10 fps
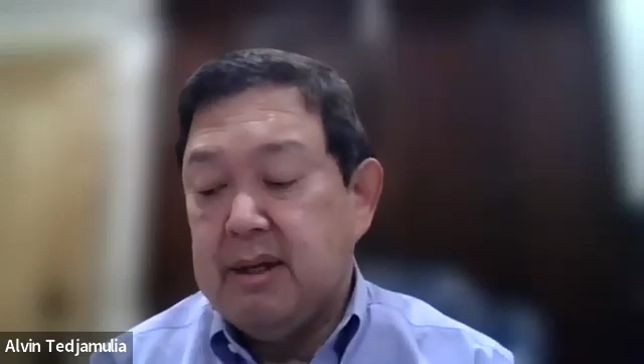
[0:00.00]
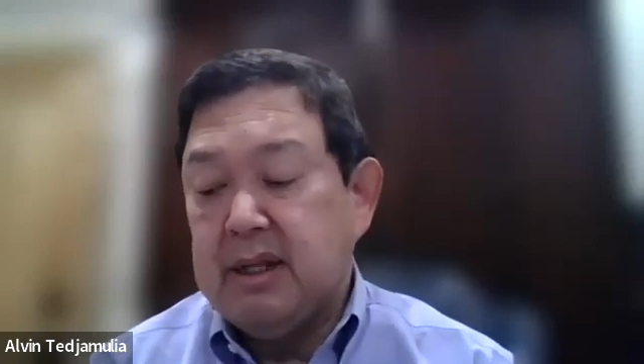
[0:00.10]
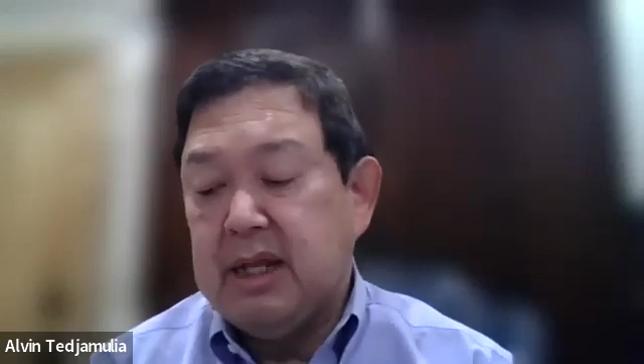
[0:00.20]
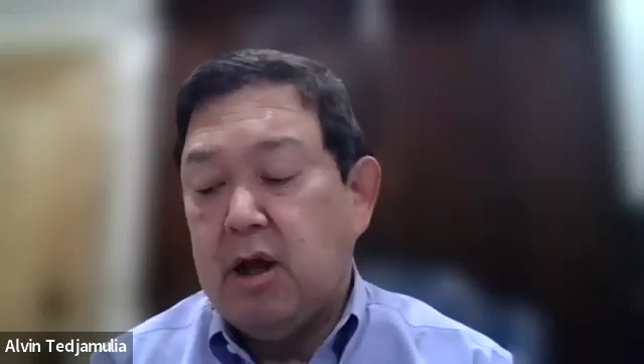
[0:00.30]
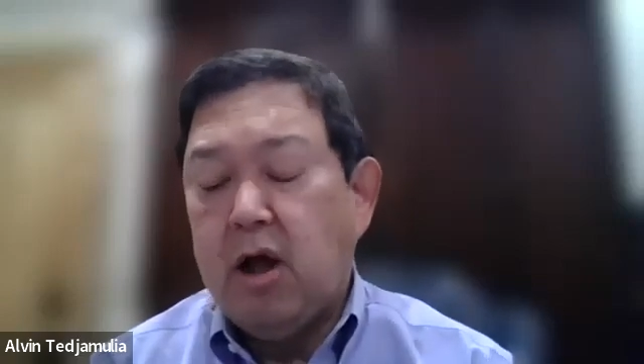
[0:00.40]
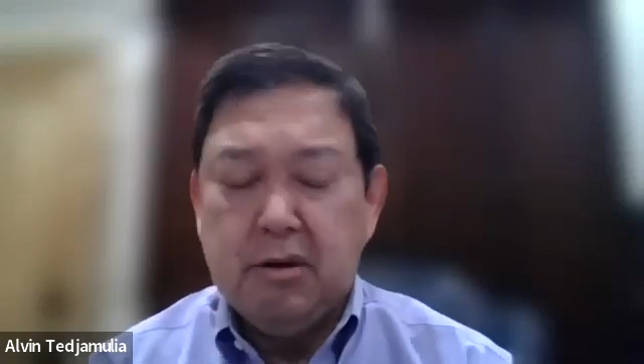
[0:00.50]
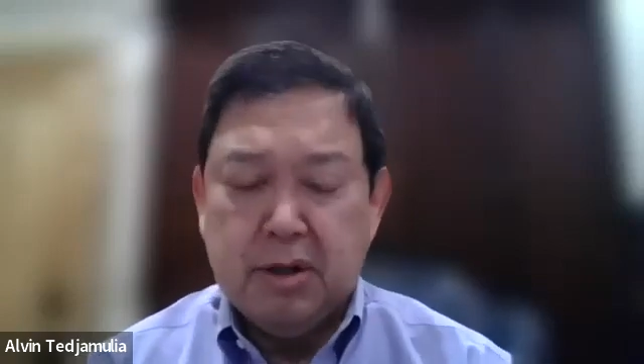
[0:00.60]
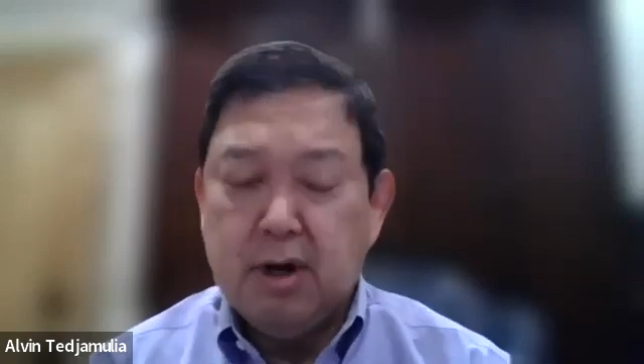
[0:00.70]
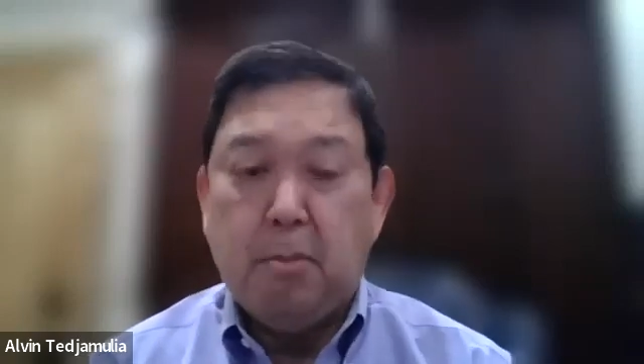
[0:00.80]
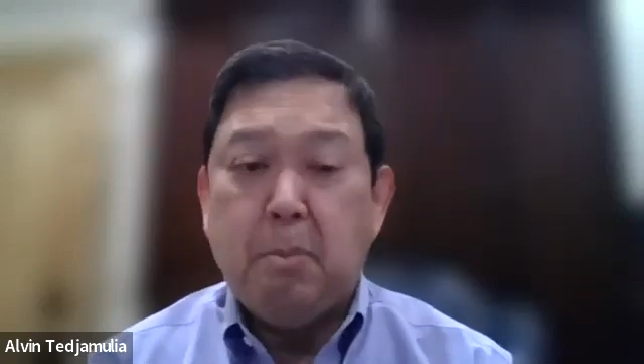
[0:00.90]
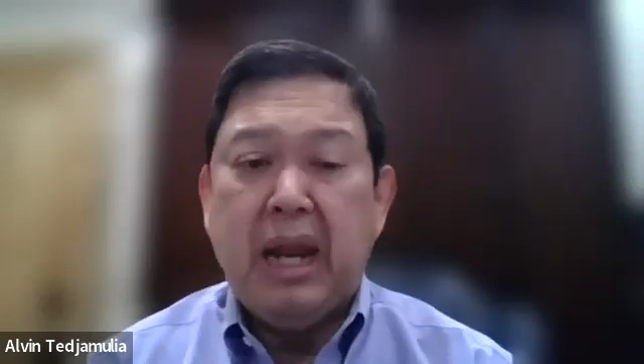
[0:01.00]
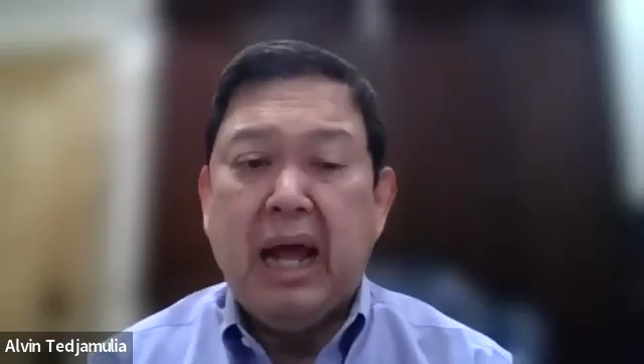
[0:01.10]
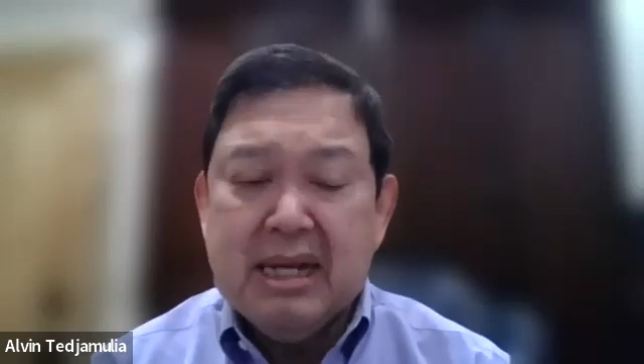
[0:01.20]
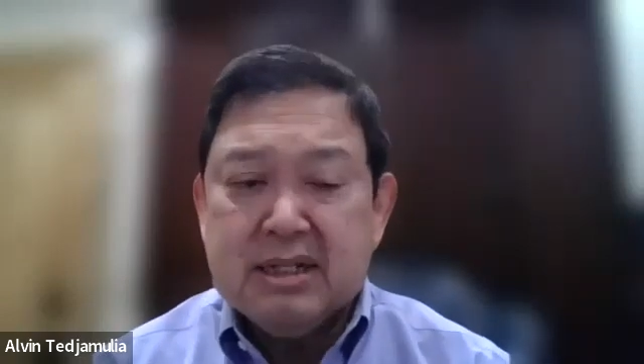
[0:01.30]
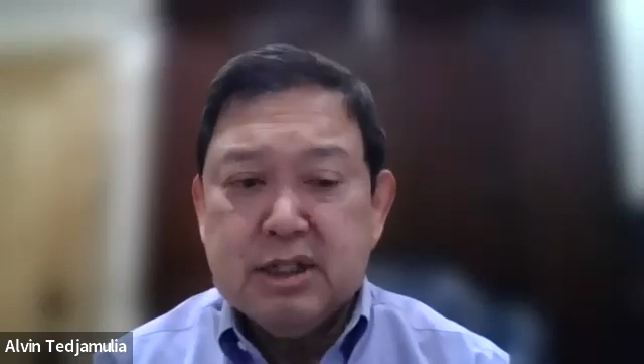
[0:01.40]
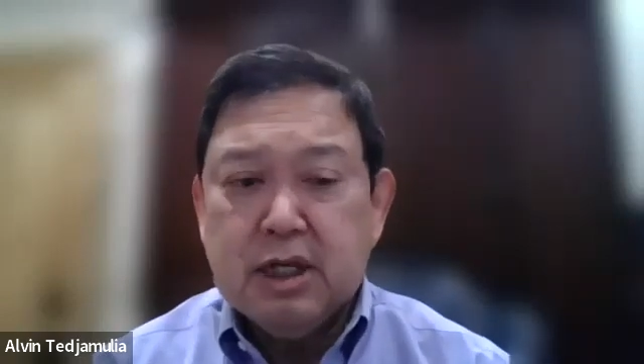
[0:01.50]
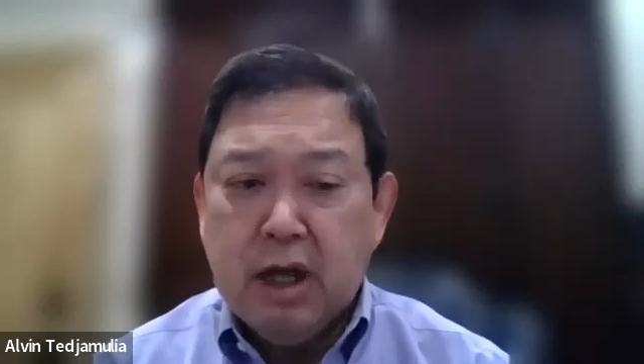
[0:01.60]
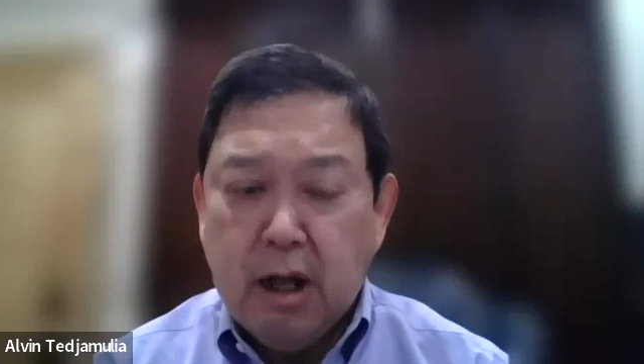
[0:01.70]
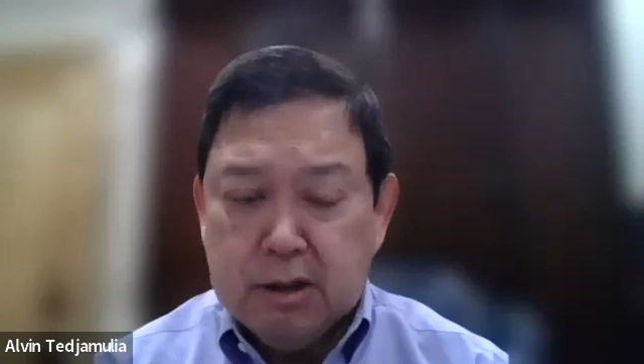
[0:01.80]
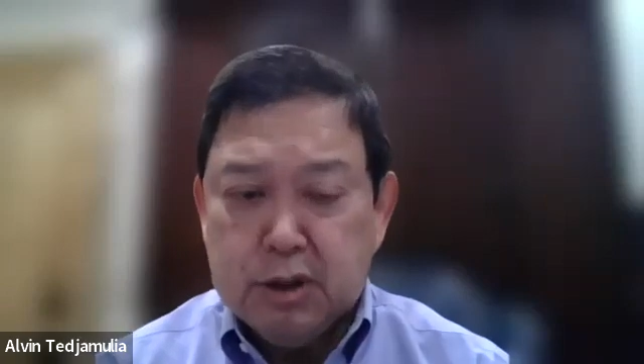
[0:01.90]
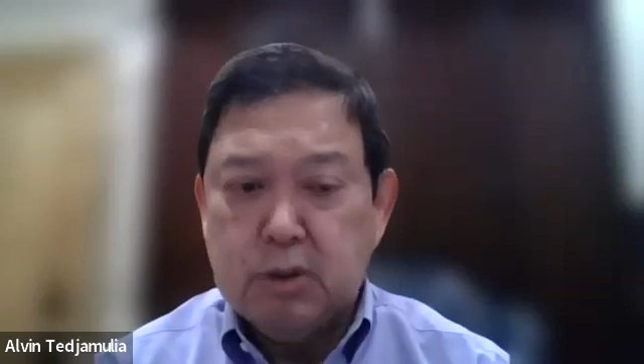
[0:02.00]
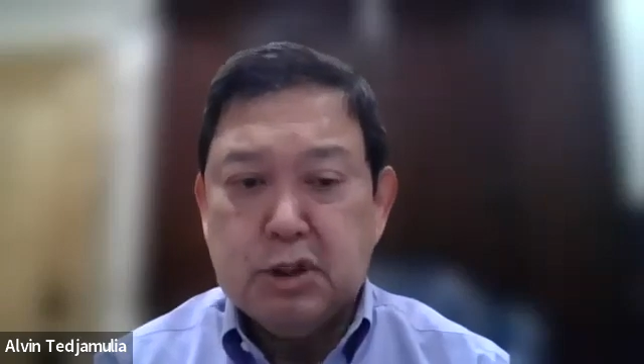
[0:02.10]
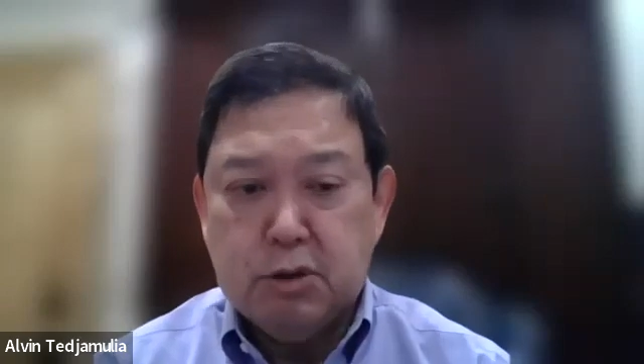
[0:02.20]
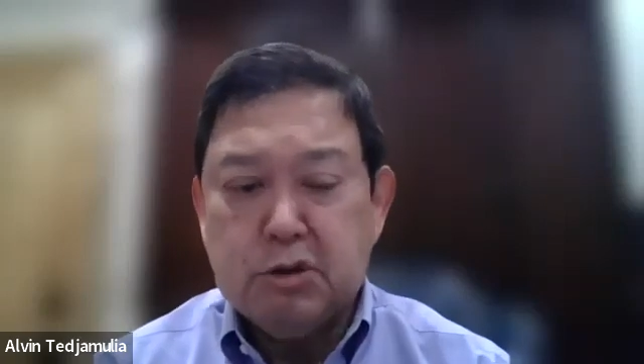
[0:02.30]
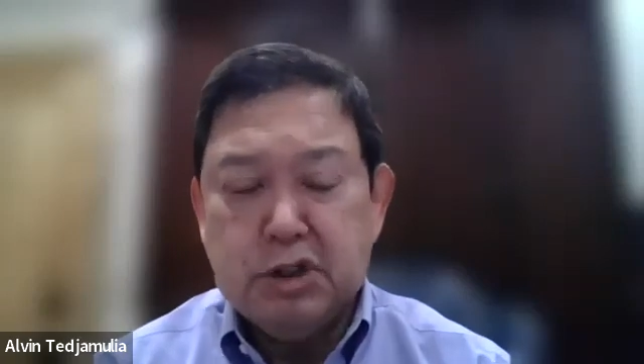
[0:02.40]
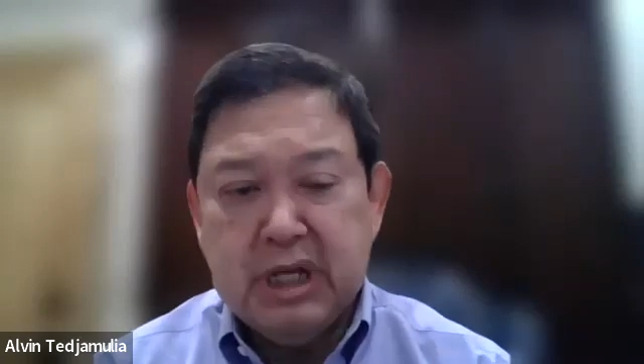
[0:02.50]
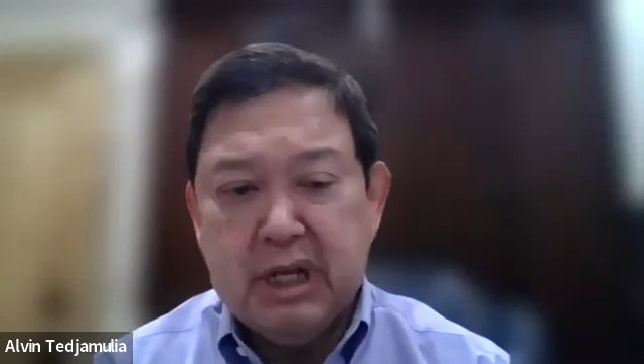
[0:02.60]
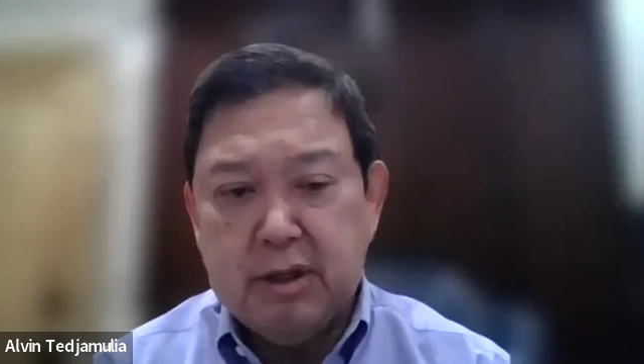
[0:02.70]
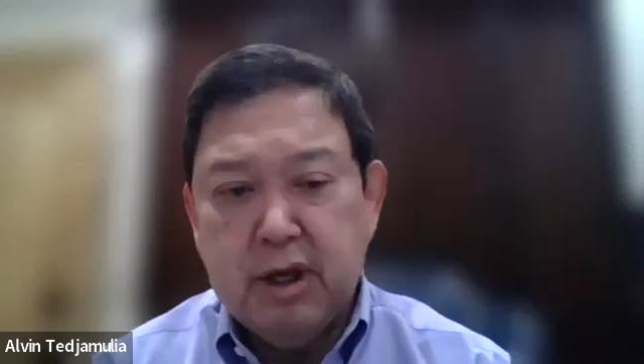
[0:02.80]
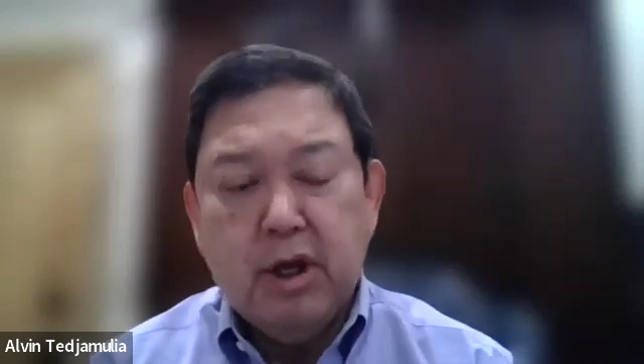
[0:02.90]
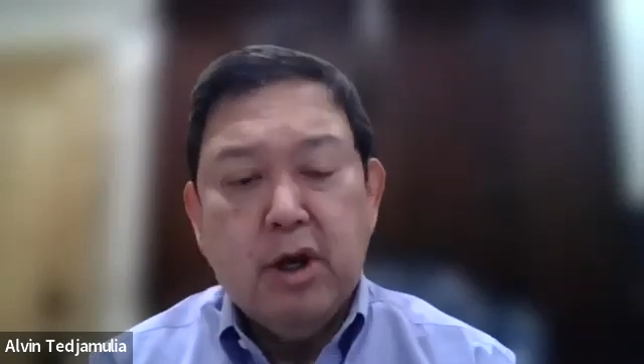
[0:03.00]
And then all of the compliance are also associated